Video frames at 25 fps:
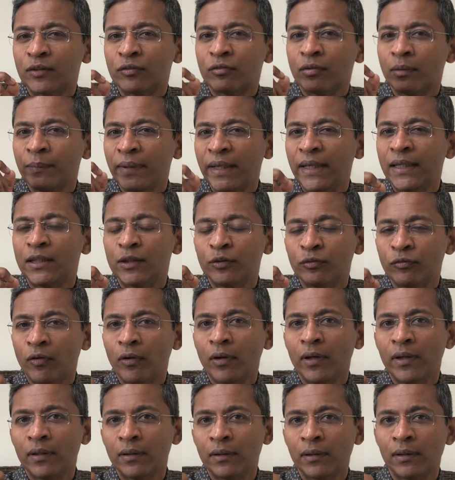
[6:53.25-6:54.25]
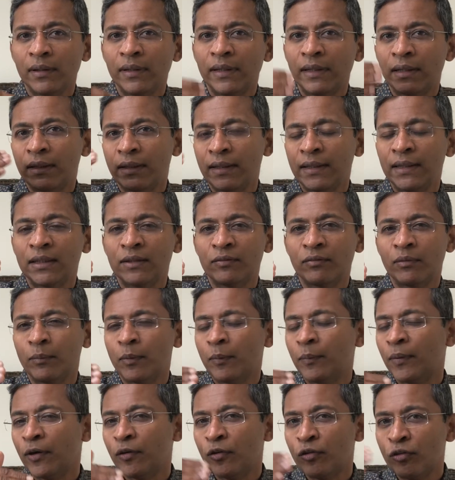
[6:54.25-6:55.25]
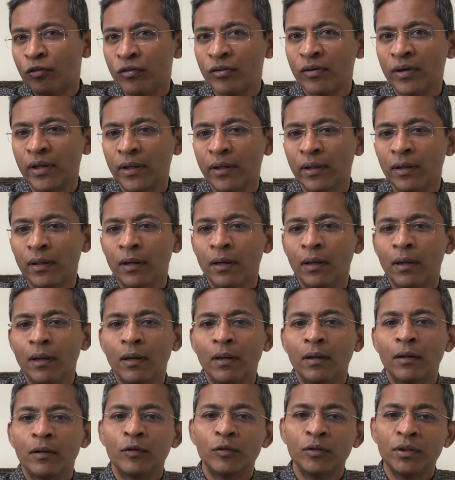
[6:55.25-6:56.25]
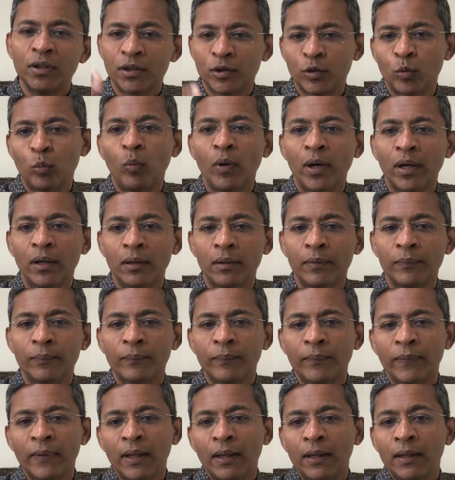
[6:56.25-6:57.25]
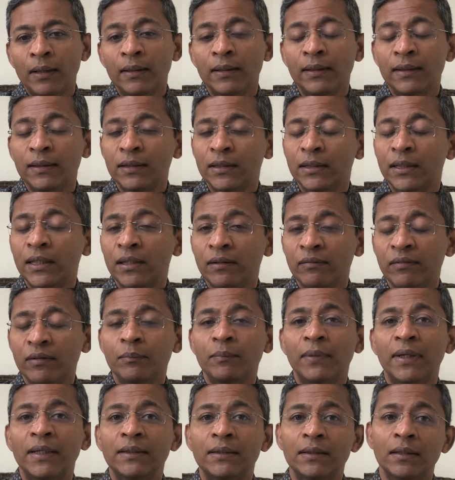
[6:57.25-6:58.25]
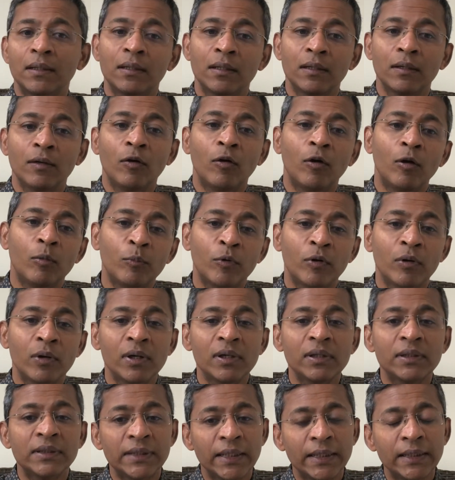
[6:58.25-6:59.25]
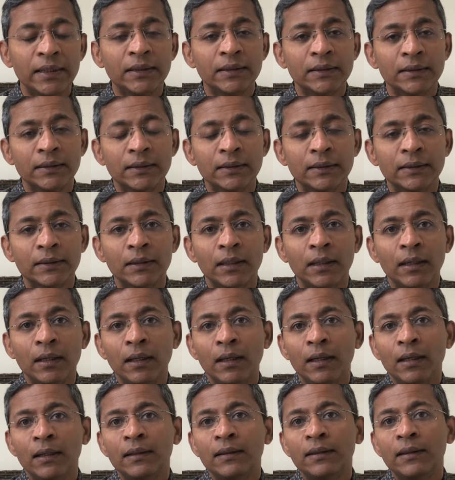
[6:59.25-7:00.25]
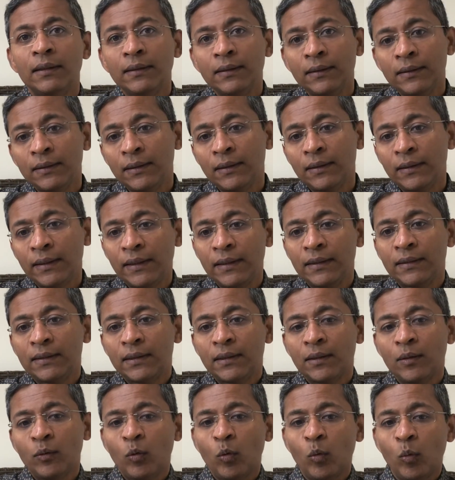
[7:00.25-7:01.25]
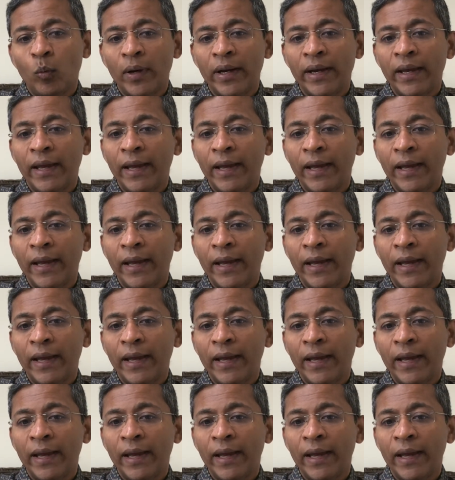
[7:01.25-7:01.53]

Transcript: from each follicle decrease from about 3 to just 1. This is driven by certain hormonal changes. This is the reason why